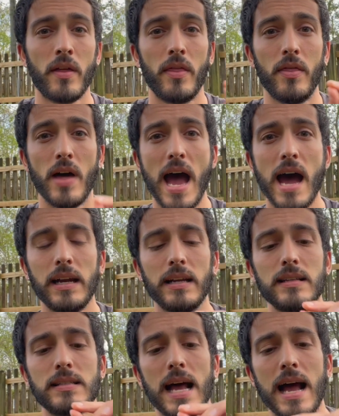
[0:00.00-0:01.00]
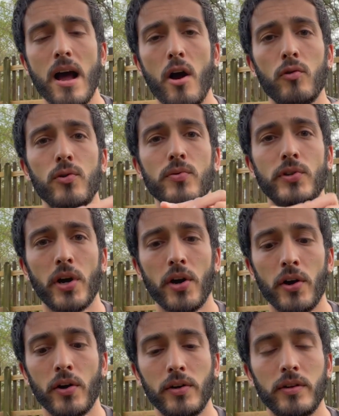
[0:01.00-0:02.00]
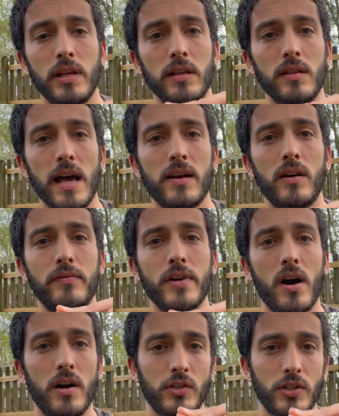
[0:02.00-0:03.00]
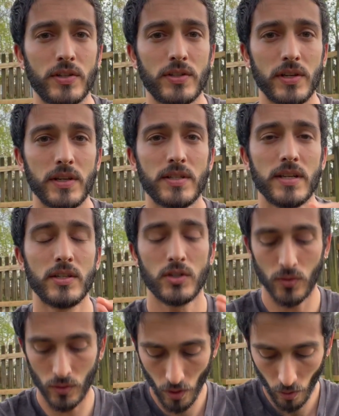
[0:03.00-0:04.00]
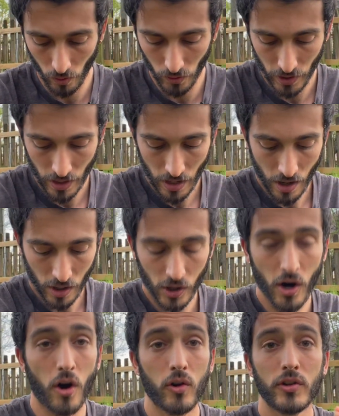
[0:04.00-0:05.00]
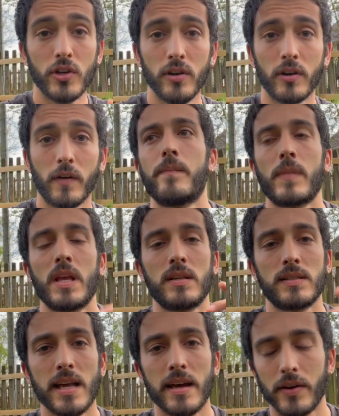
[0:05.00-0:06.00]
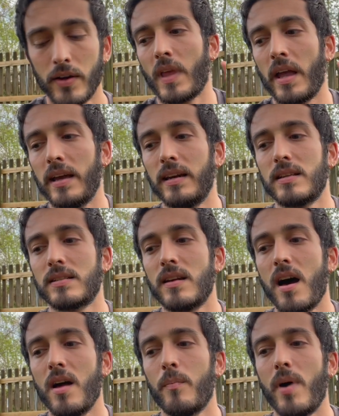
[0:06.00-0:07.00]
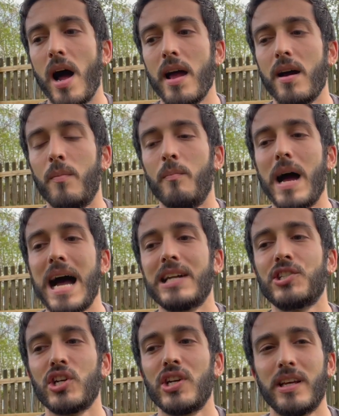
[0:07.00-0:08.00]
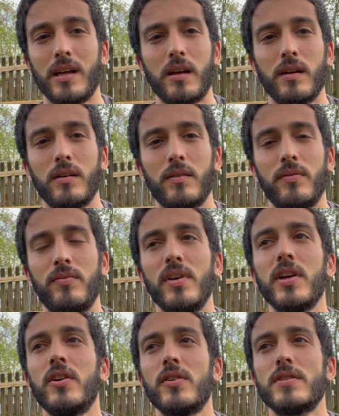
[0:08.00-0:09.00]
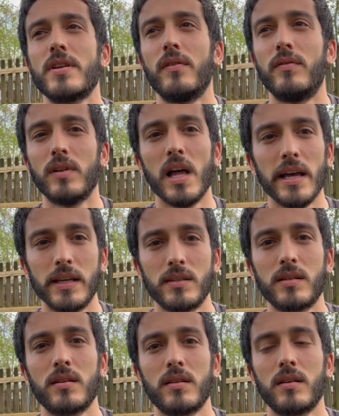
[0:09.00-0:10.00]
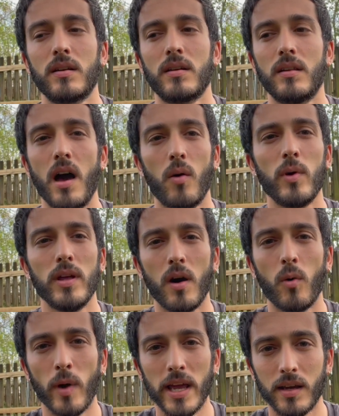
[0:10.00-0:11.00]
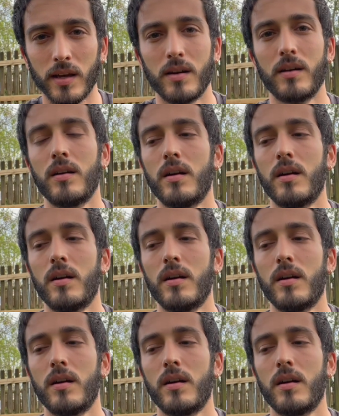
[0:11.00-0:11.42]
That is how you turn the lead of consciousness into gold. Carl Jung said, it is not by imagining figures of light that we awaken,